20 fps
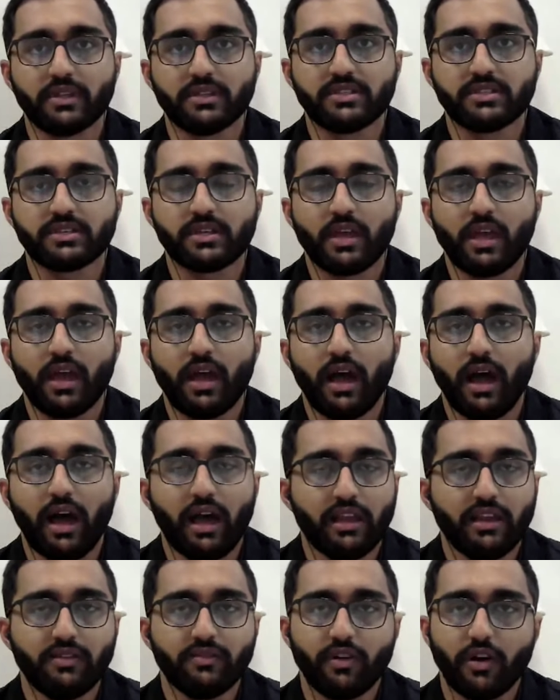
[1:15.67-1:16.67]
It's
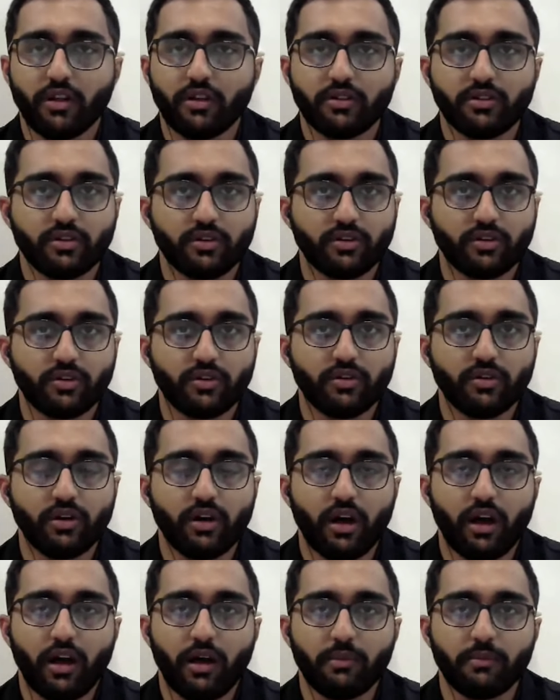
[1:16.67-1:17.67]
highly
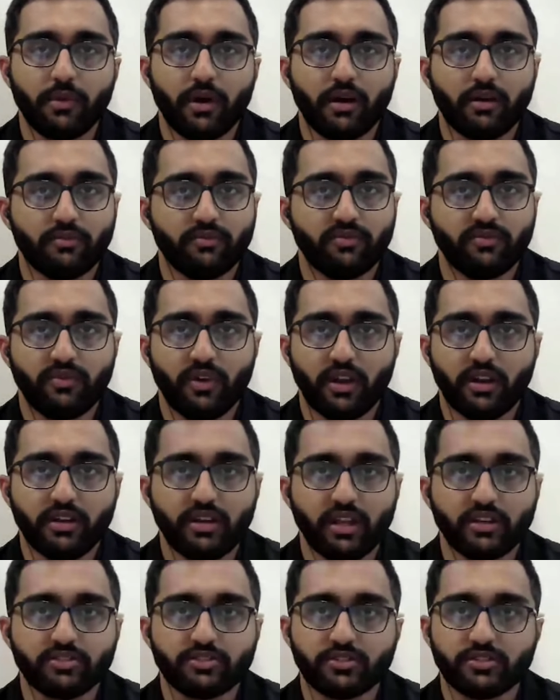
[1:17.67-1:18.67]
volatile, very
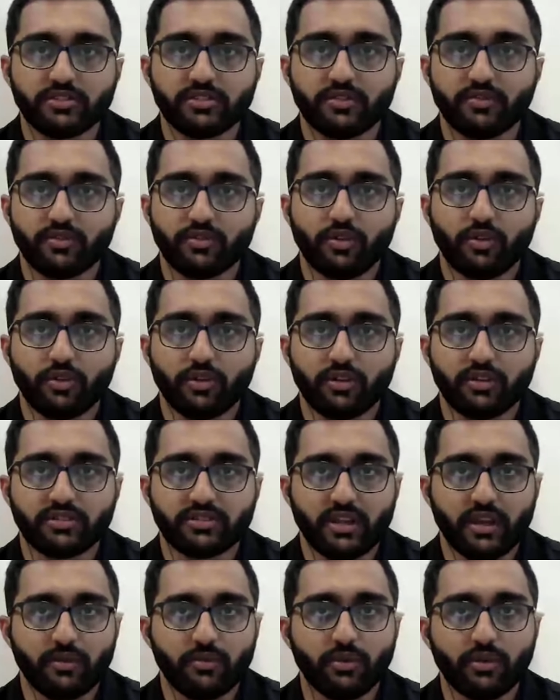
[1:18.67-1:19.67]
dangerous if you don't
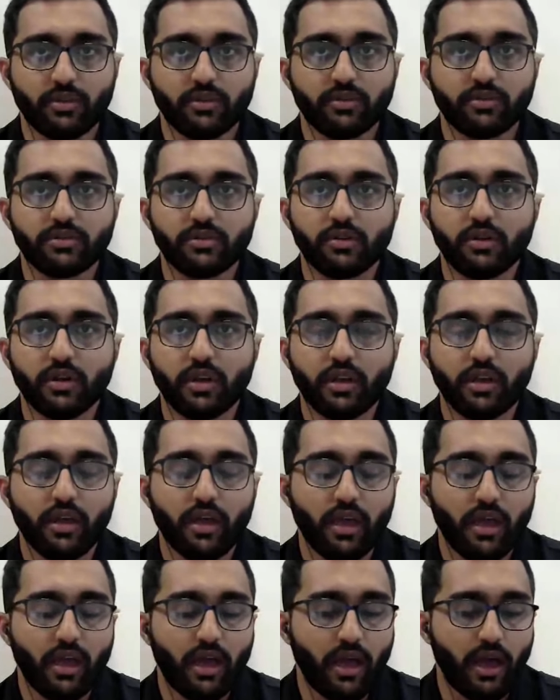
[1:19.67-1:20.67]
understand what you're
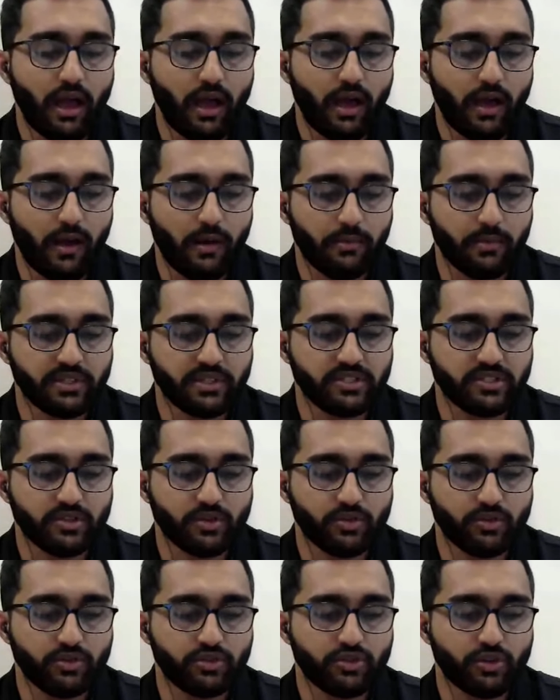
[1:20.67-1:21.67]
doing. And
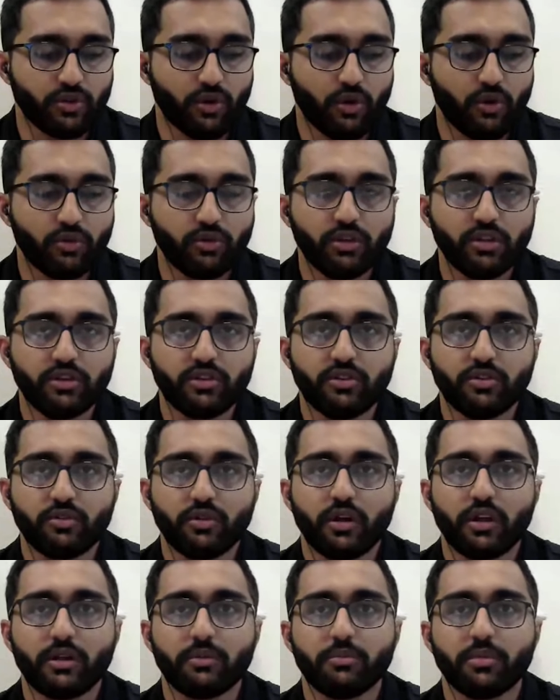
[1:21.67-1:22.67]
so you should only
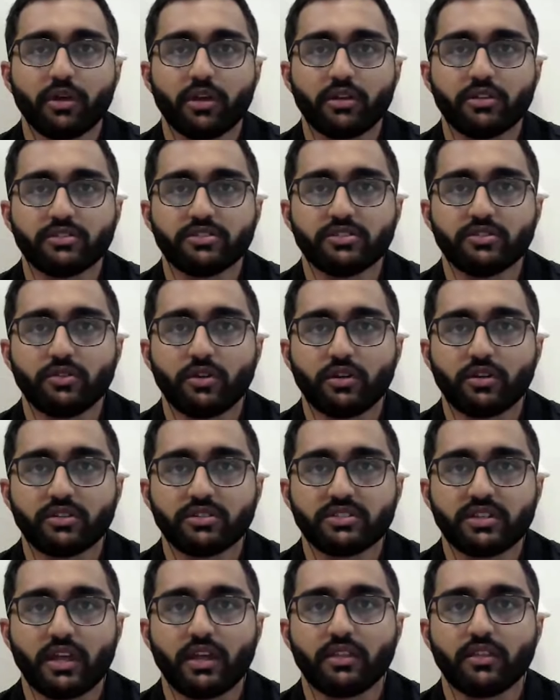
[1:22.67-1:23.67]
do it because you
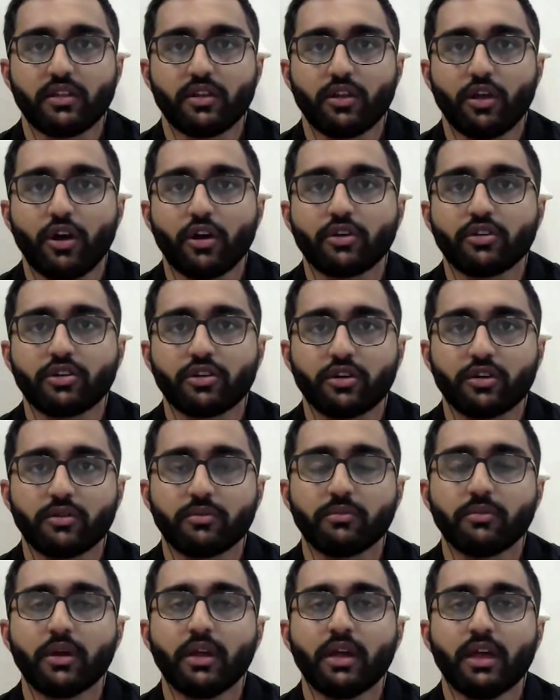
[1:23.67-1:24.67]
understand the
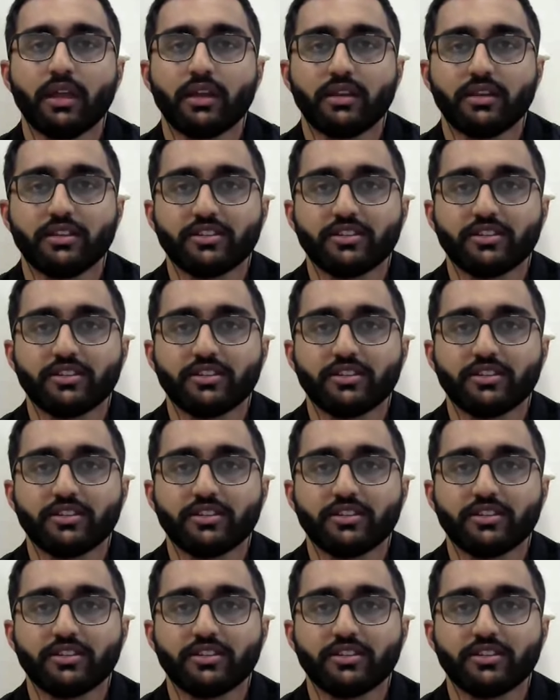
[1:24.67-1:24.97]
long-term